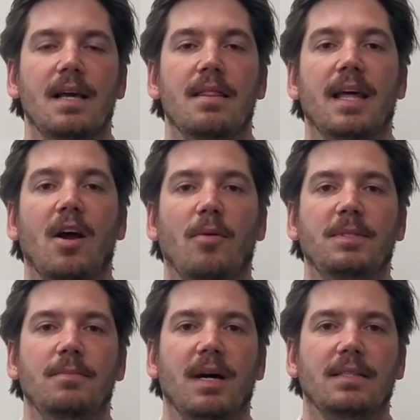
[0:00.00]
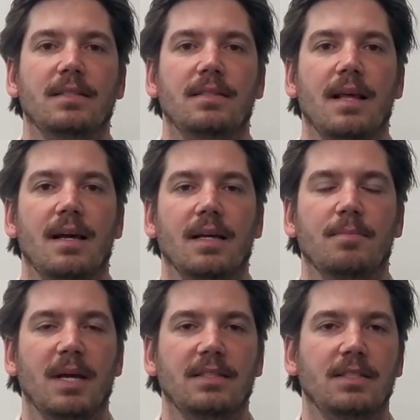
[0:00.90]
that optimizes their
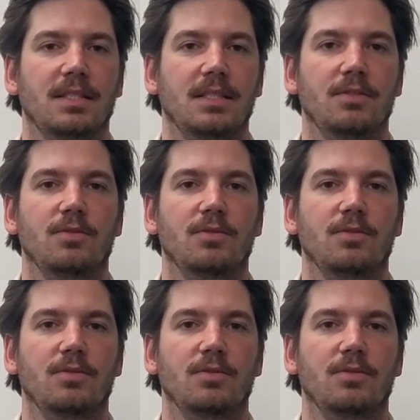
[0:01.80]
capacity to